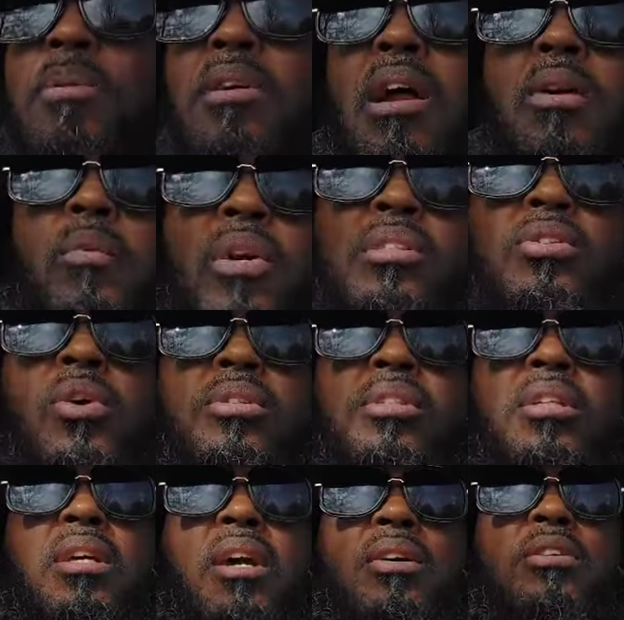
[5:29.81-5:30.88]
put our
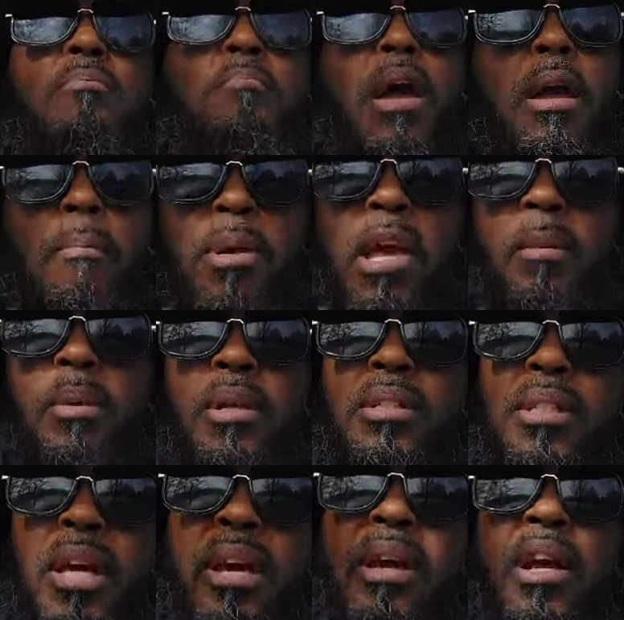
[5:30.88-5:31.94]
resources together, may be able to
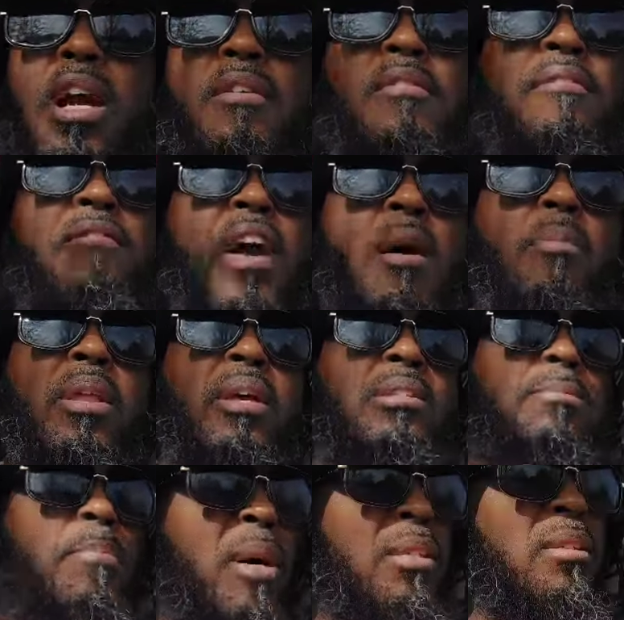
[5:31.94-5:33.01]
take care of a family
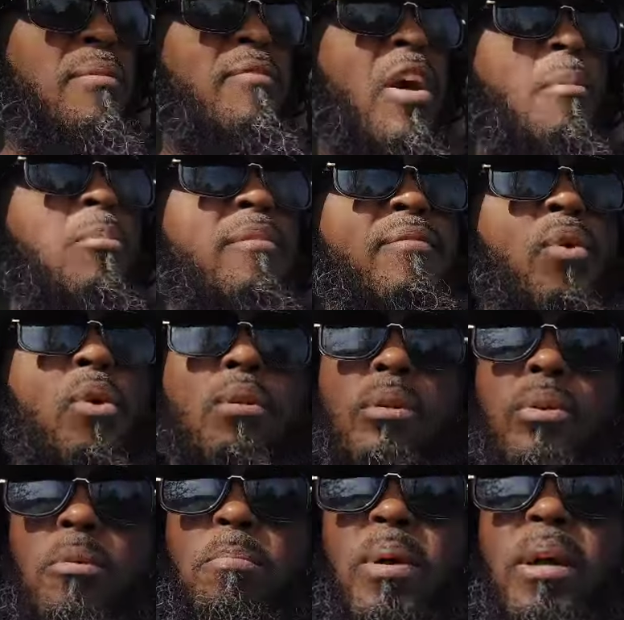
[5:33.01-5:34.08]
and sponsor family for a
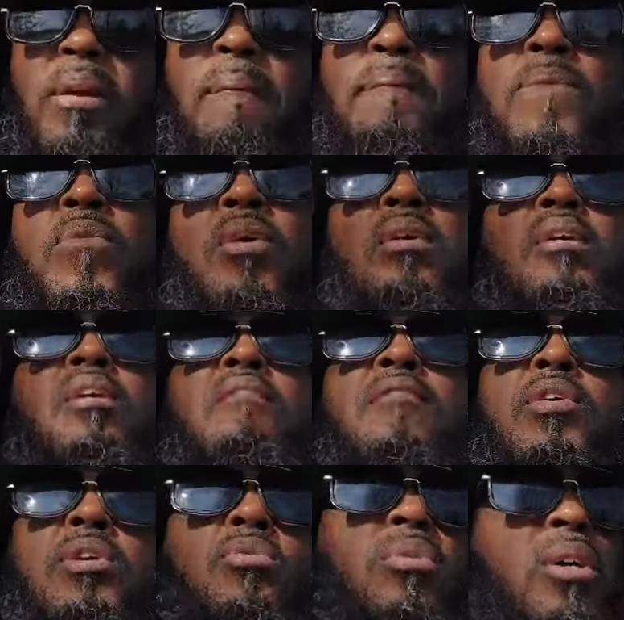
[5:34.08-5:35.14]
little bit
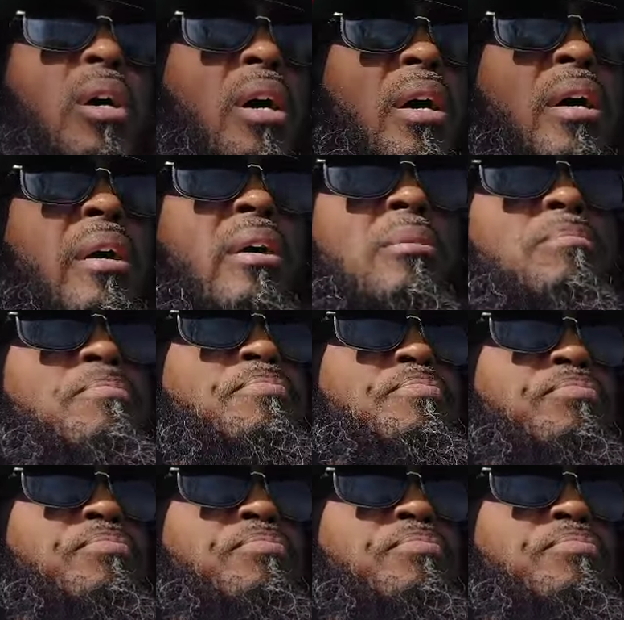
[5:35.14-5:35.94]
for you to uh,